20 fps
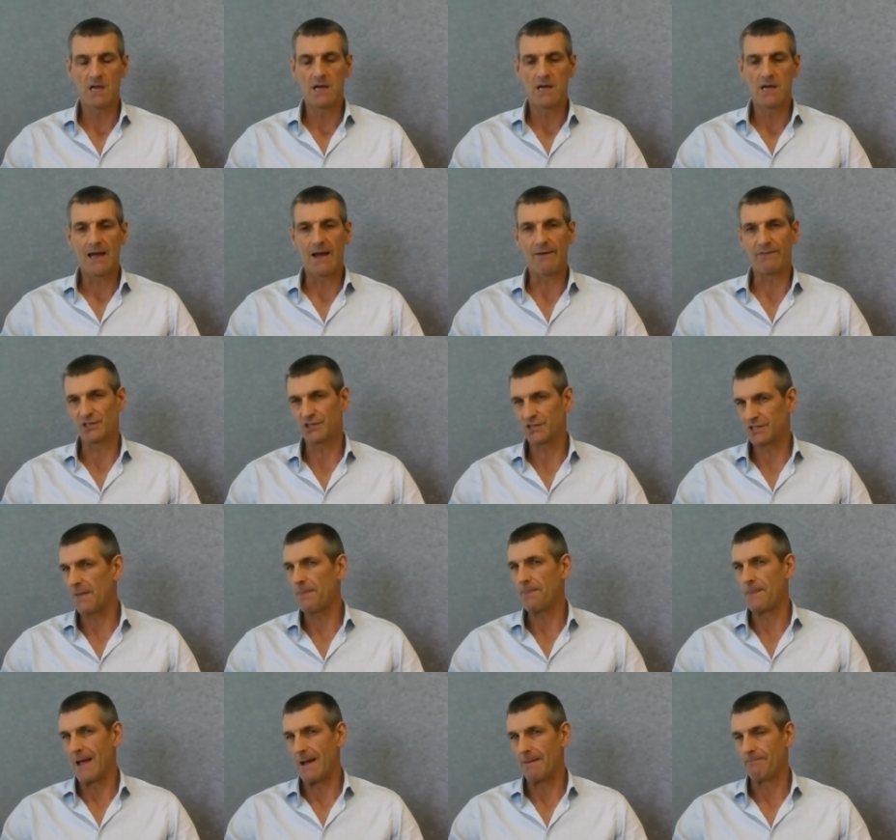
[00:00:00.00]
Having
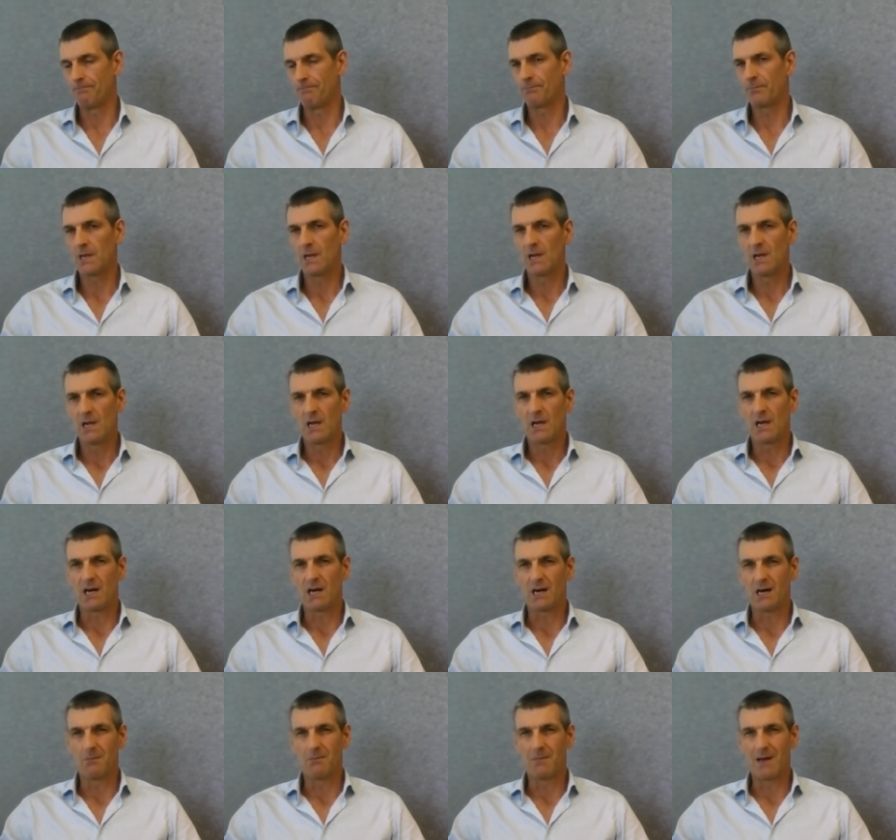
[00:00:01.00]
said that,
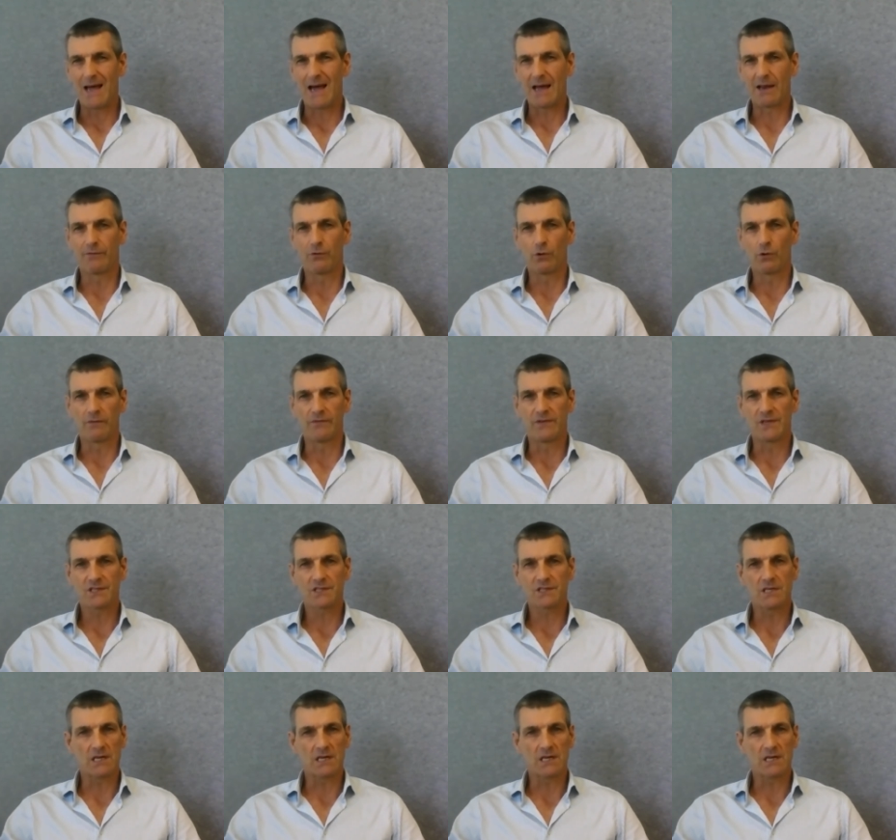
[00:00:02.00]
out of all of this,